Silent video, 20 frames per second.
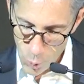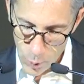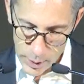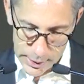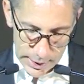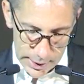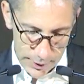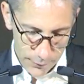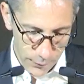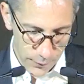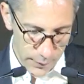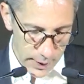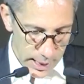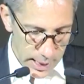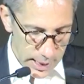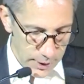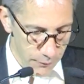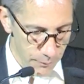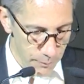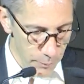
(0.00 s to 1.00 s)
What if,
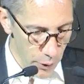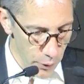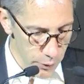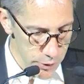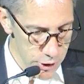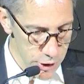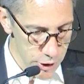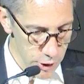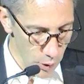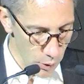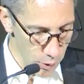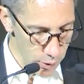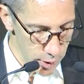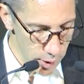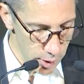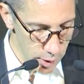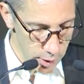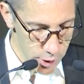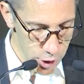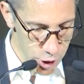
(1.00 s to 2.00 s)
if bird
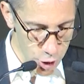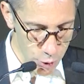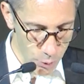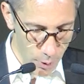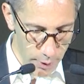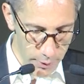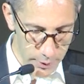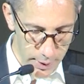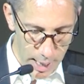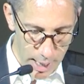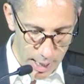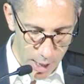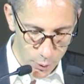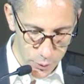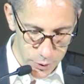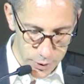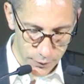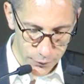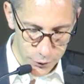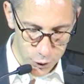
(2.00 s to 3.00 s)
song drowned
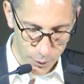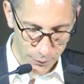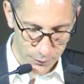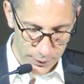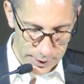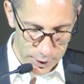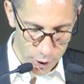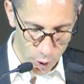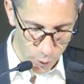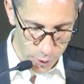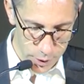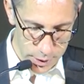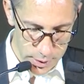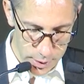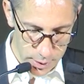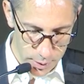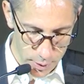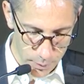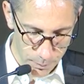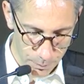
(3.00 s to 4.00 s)
out of traffic
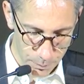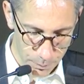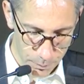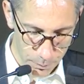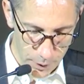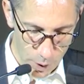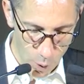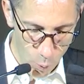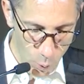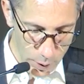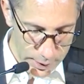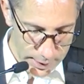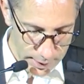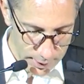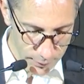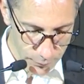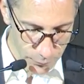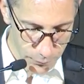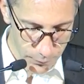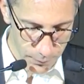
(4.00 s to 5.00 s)
noise? What
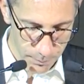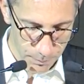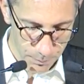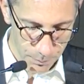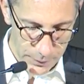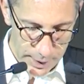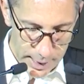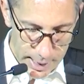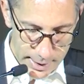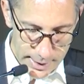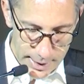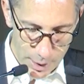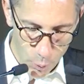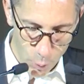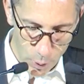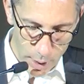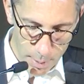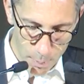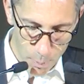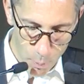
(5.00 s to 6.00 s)
if there
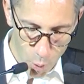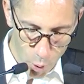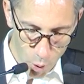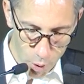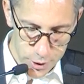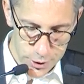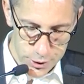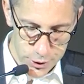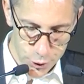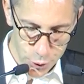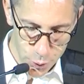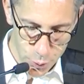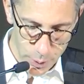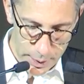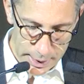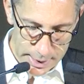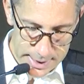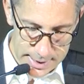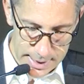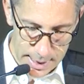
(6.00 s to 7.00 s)
were more
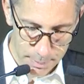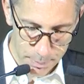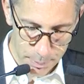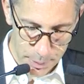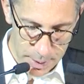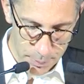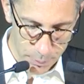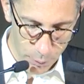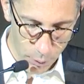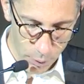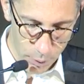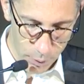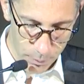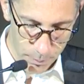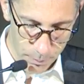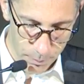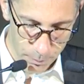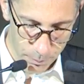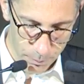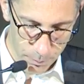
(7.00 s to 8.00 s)
trees than
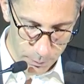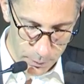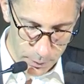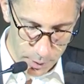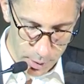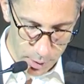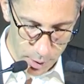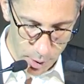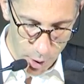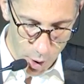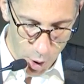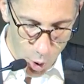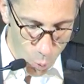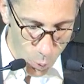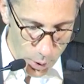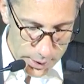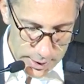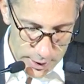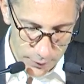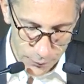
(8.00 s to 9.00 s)
people?
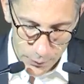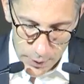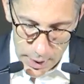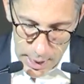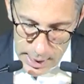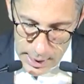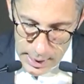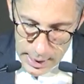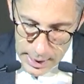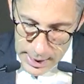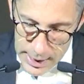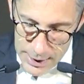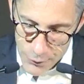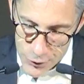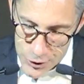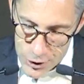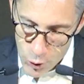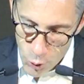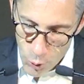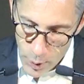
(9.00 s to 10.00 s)
What if, if
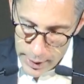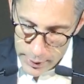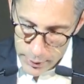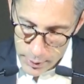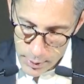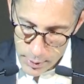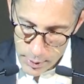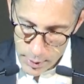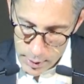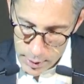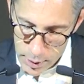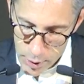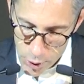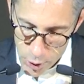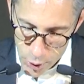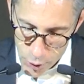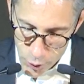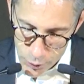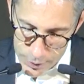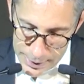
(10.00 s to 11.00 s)
a squirrel
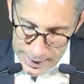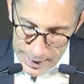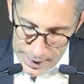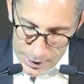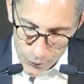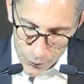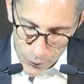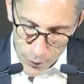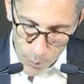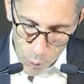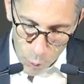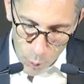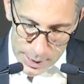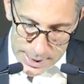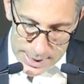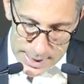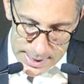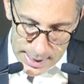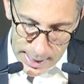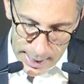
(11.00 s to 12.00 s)
could get from
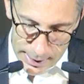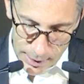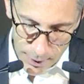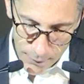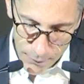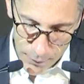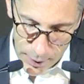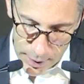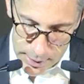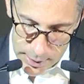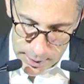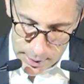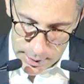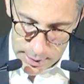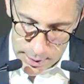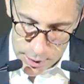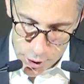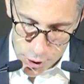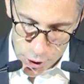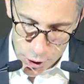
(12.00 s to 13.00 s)
one side of
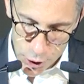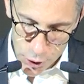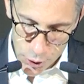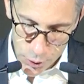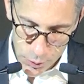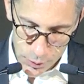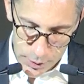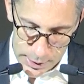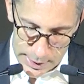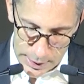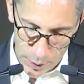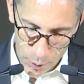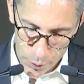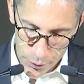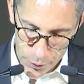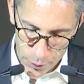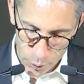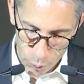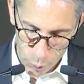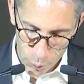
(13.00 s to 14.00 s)
London to the
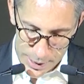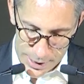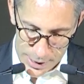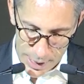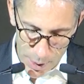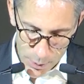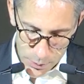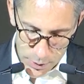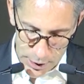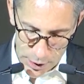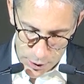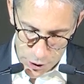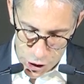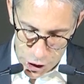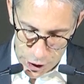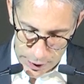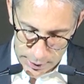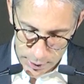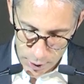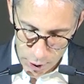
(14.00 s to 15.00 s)
other without
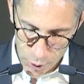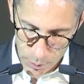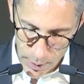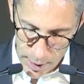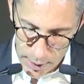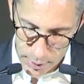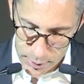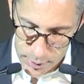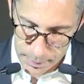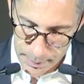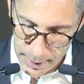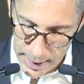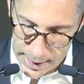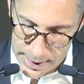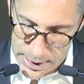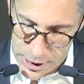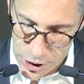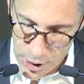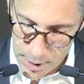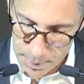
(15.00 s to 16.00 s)
touching the ground
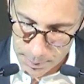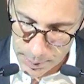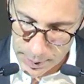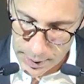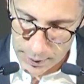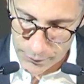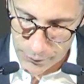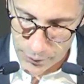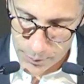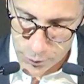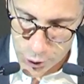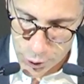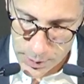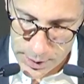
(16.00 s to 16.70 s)
by jumping from